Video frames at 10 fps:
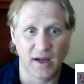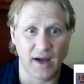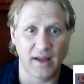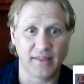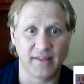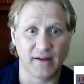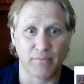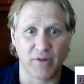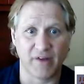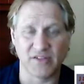I
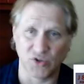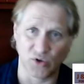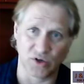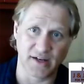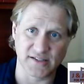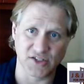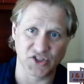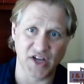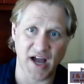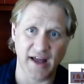think Brevin Jordan has a
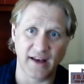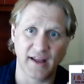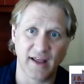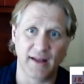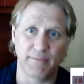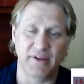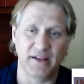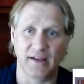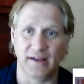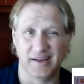shot at
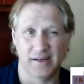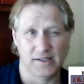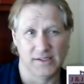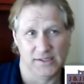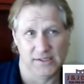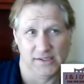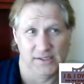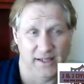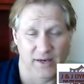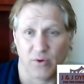being
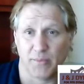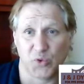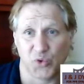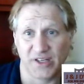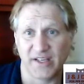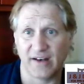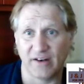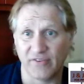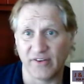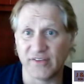anywhere between 10
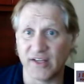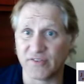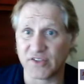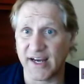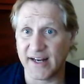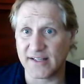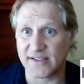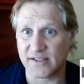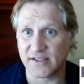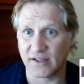and 15 for tight
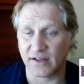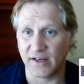ends this year.